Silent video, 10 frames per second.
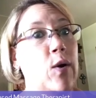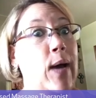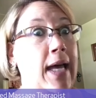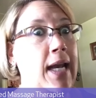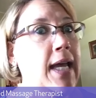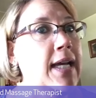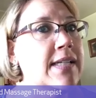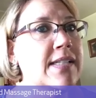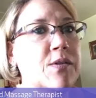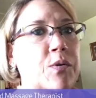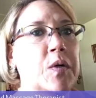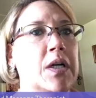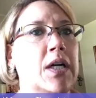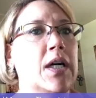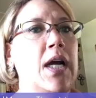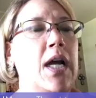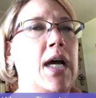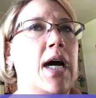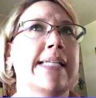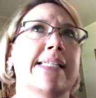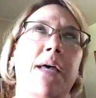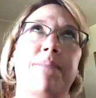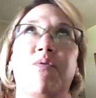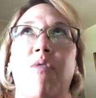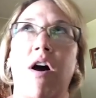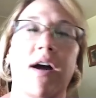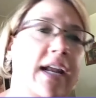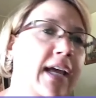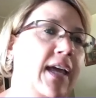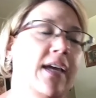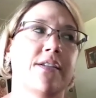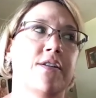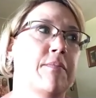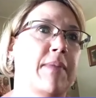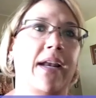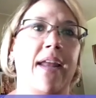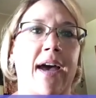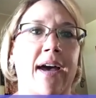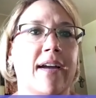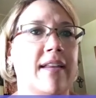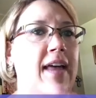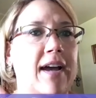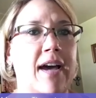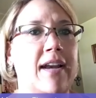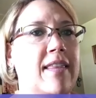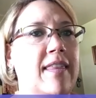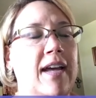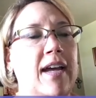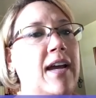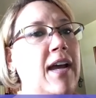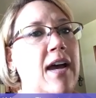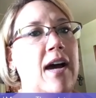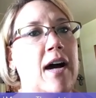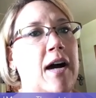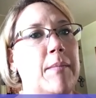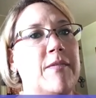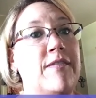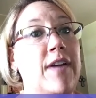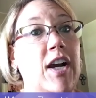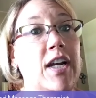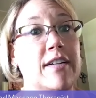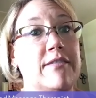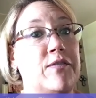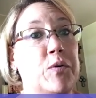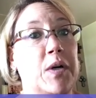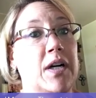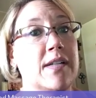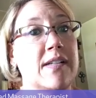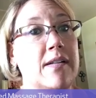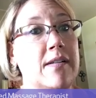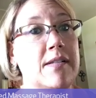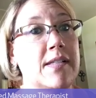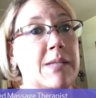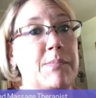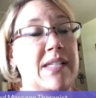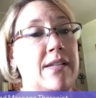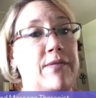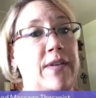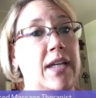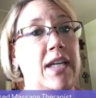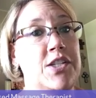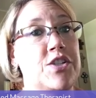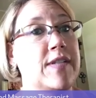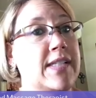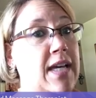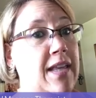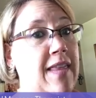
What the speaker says: headaches, or I slept wrong and I can't turn my neck, that kind of thing. Very good for specific injuries like